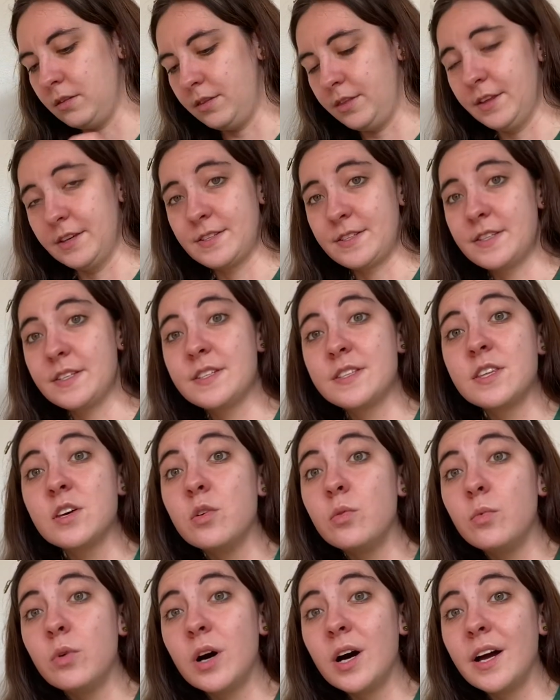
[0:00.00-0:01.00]
This is
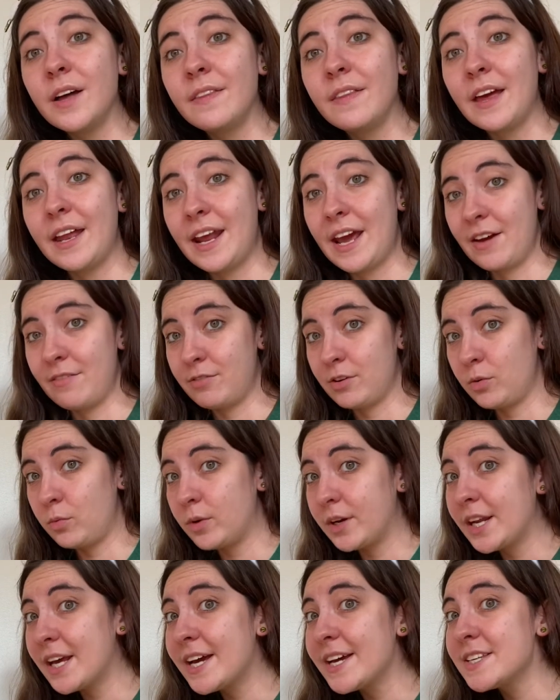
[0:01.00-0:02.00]
the one that
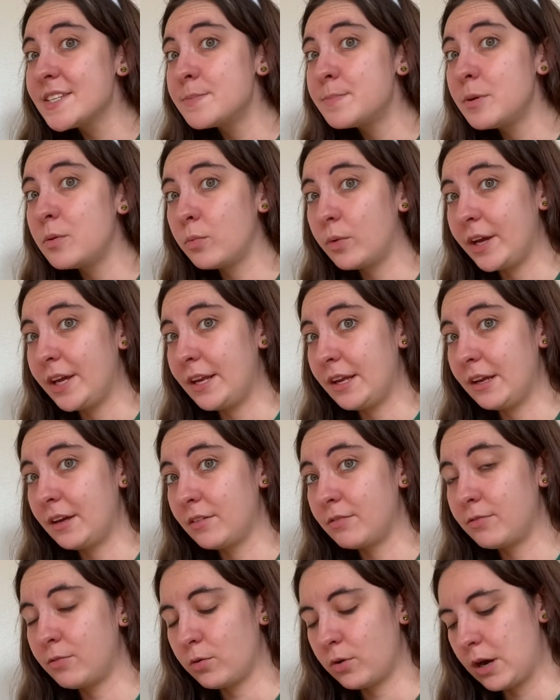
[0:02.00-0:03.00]
everyone has been waiting
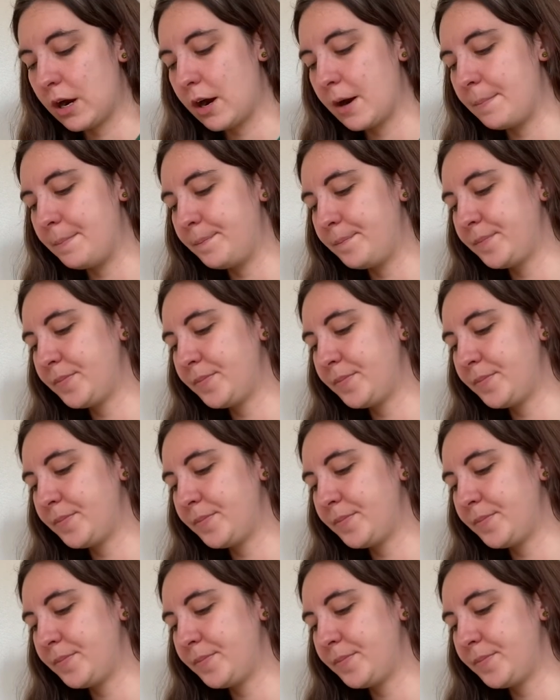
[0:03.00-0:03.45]
for.